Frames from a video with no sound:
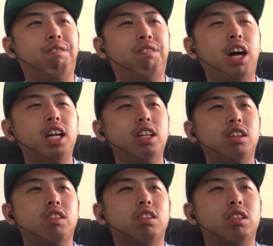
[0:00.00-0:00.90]

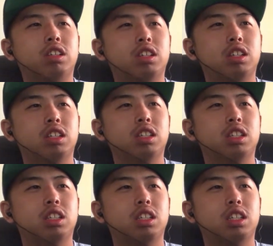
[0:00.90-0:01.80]
Fire!
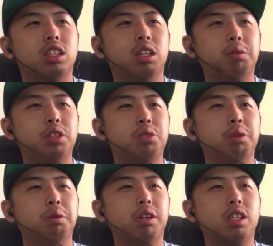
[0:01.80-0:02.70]
I hope this
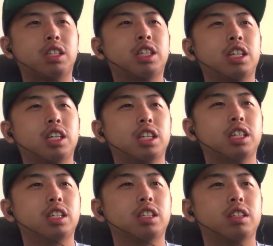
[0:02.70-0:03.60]
will work. 7, I can
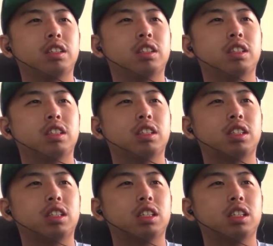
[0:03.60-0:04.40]
do this. I can do this.